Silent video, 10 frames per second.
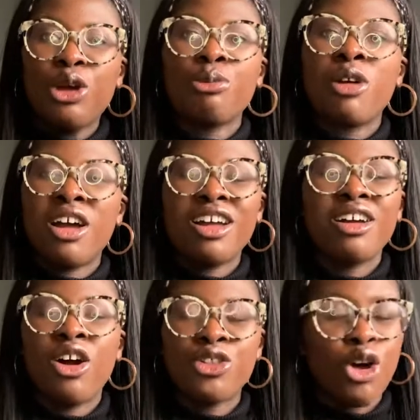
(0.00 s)
But
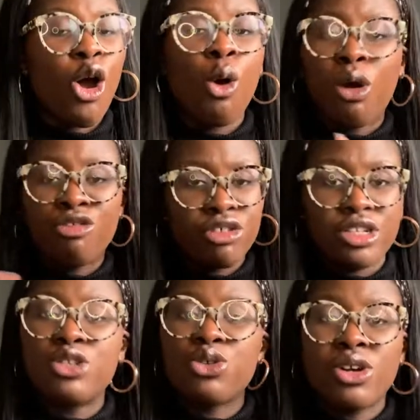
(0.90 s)
on the whole, I've really
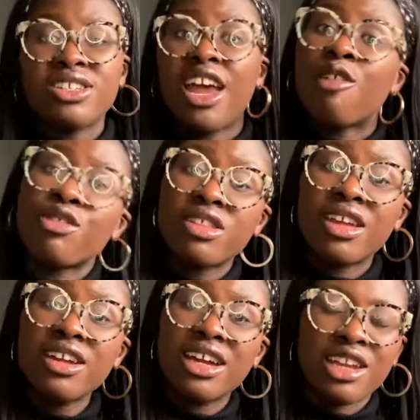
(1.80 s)
enjoyed
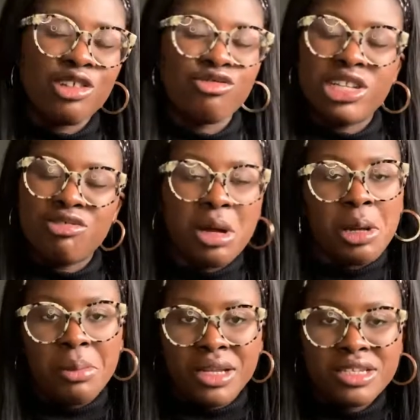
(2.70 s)
everything, and I'd really
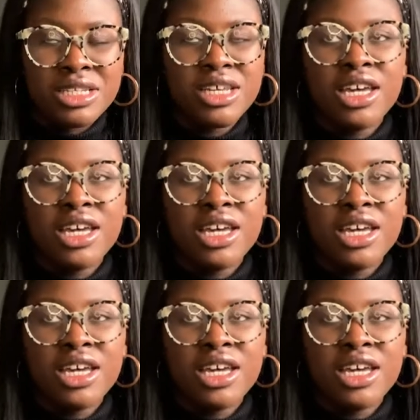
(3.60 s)
recommend.